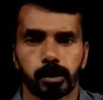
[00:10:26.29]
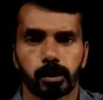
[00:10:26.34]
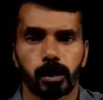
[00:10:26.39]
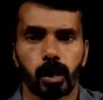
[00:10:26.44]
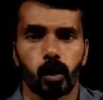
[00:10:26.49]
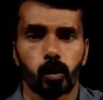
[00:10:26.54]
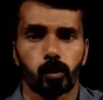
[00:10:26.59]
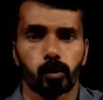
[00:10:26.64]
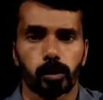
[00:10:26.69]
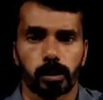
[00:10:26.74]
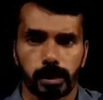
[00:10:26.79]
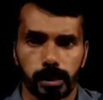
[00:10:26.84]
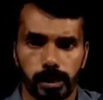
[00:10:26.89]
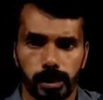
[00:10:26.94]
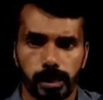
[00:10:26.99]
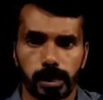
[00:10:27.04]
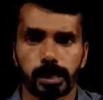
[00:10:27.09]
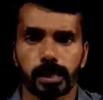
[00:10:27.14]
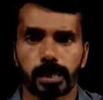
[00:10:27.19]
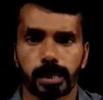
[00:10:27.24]
Now
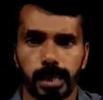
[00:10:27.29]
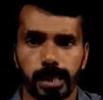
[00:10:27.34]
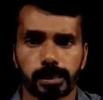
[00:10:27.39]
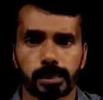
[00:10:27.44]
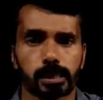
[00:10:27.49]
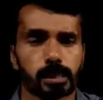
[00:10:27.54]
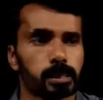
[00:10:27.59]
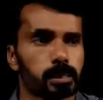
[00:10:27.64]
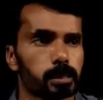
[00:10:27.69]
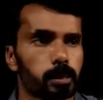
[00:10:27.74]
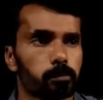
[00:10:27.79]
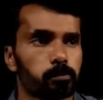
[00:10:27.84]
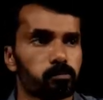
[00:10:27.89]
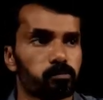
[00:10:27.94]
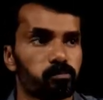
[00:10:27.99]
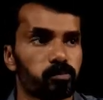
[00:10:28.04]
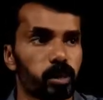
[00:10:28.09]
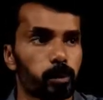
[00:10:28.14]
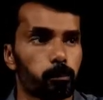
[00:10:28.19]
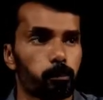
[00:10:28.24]
in the next step
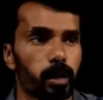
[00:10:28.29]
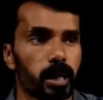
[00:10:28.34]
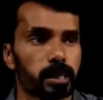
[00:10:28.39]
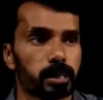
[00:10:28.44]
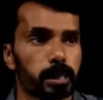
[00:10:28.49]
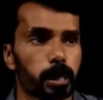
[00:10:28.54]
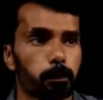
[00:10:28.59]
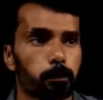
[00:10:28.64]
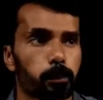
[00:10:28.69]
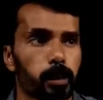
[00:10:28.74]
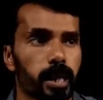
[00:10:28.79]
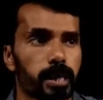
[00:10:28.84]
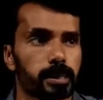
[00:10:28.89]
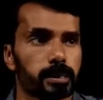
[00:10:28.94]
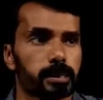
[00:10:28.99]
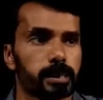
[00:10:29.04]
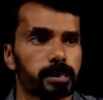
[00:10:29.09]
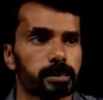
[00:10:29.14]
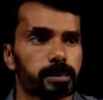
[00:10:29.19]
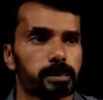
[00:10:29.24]
we multiply
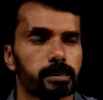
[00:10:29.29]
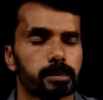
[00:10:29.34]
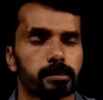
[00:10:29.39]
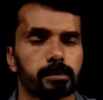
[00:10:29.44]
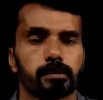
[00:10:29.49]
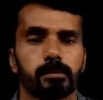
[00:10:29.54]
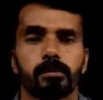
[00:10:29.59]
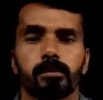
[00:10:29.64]
this